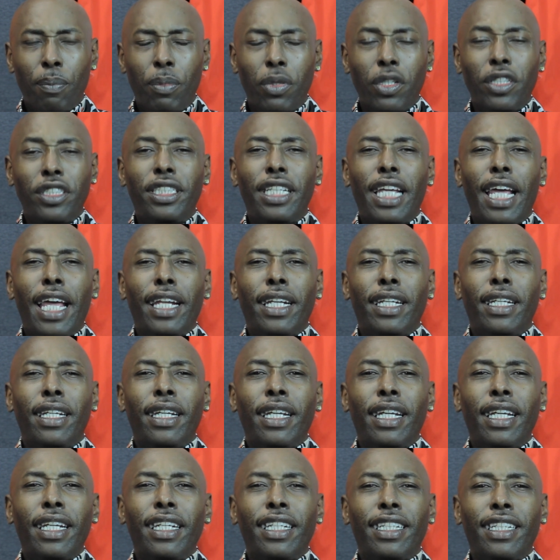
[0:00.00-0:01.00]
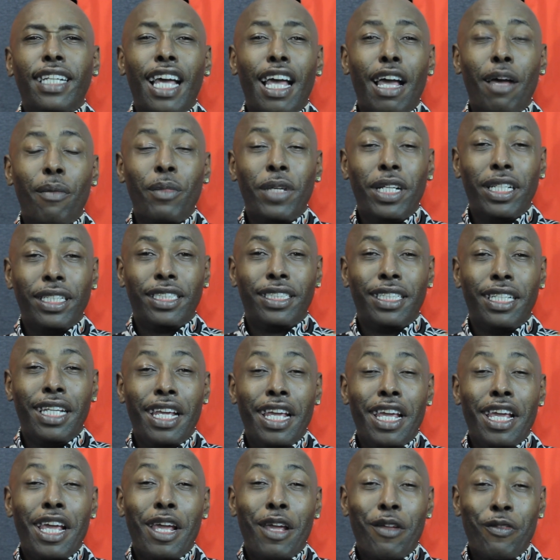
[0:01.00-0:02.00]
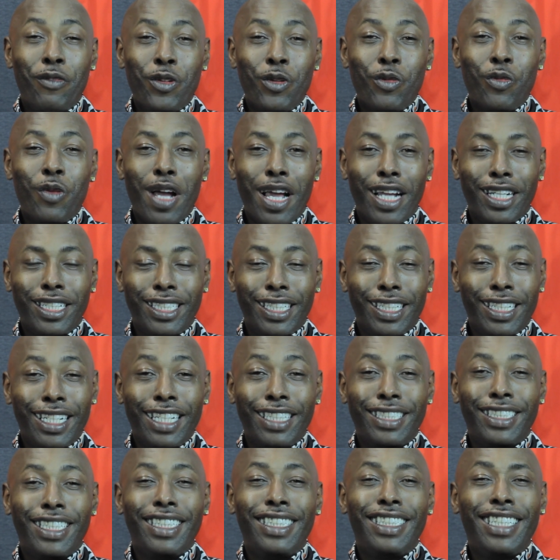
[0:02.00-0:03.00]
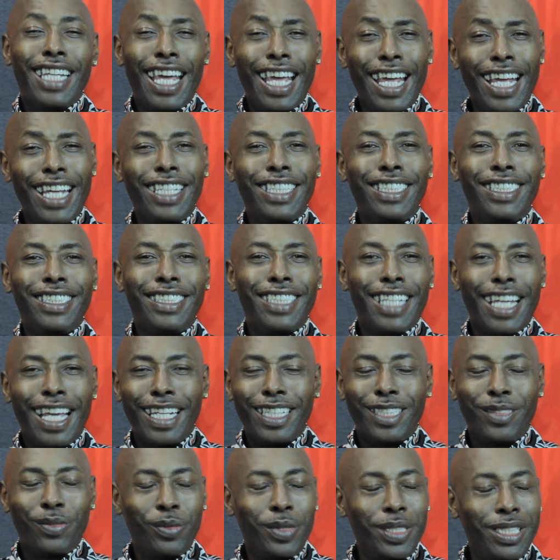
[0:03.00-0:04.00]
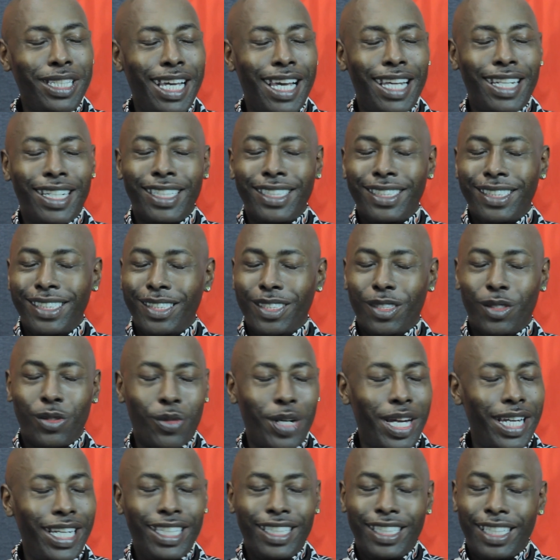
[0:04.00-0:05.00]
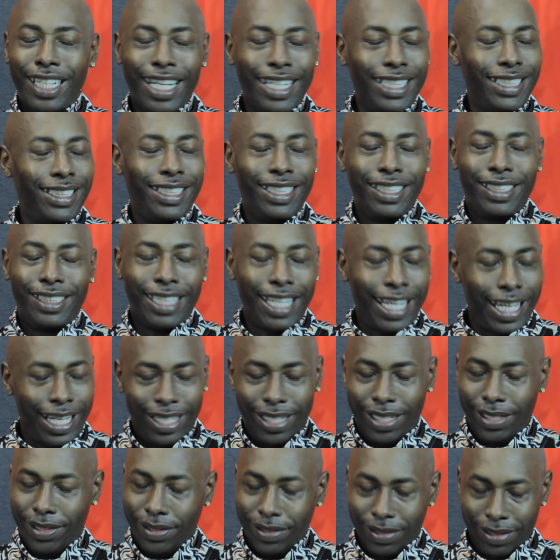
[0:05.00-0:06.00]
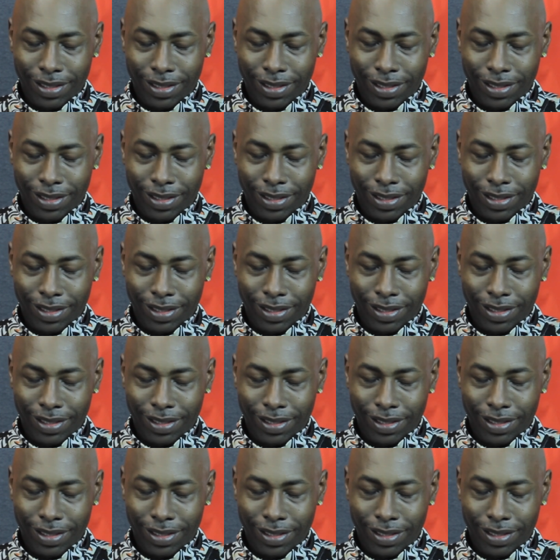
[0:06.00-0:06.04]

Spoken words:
put that in the comments if you're watching. And today's guest, we got a great guest today.